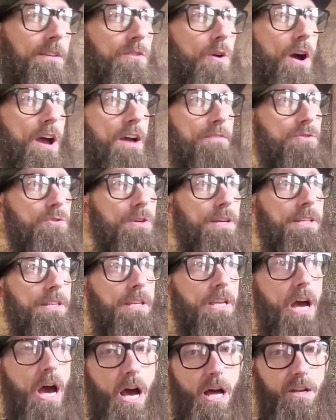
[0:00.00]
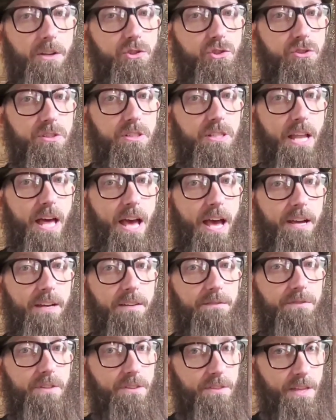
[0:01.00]
So I have to acknowledge the
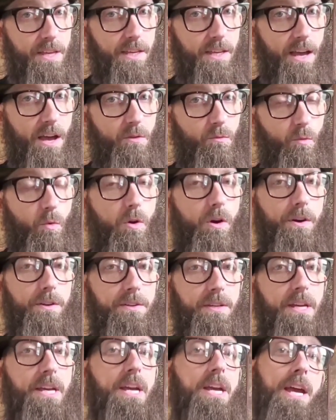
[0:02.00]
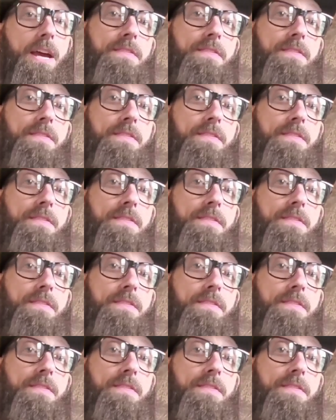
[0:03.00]
lack of the thing I want.